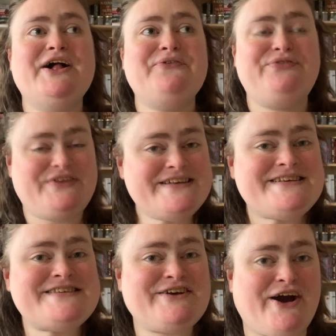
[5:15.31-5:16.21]
this
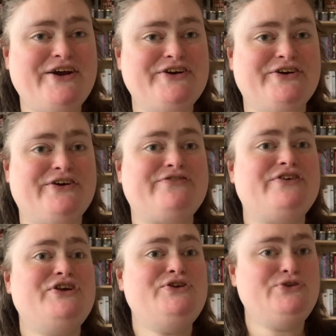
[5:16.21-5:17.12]
is kind of
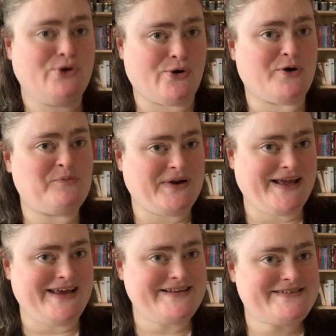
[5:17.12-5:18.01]
your
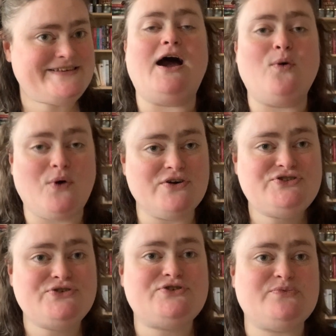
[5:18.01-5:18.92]
place. I
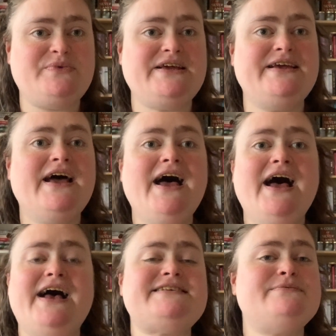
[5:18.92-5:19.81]
want you to be
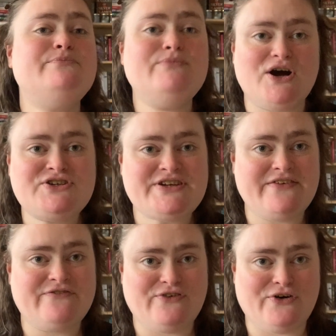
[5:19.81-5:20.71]
as much
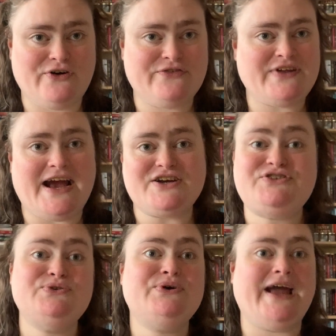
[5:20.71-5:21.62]
involved as
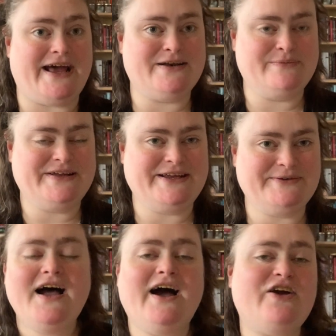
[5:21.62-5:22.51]
you can
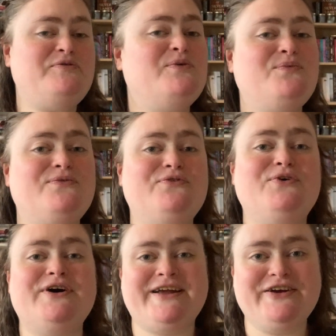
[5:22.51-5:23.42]
be. I've been
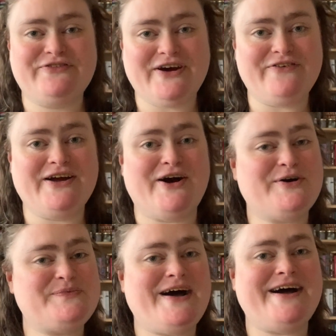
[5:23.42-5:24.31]
working very
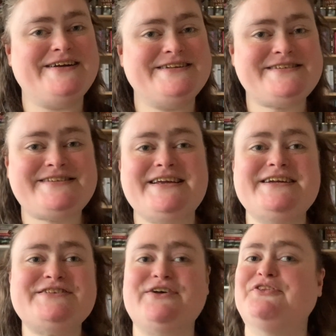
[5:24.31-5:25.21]
hard behind the
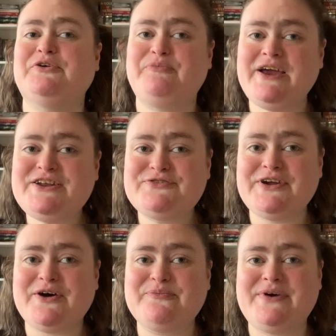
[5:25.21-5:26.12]
scenes on the
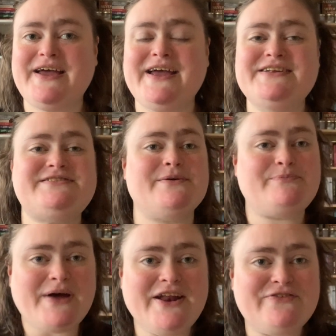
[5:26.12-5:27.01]
Patreon page, the
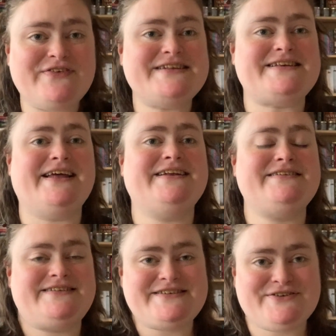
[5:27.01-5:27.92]
benefits and the
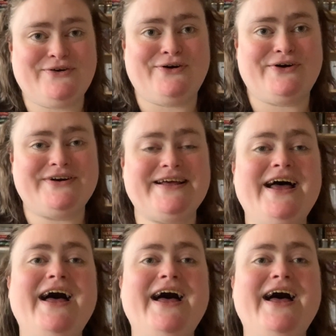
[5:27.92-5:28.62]
Discord,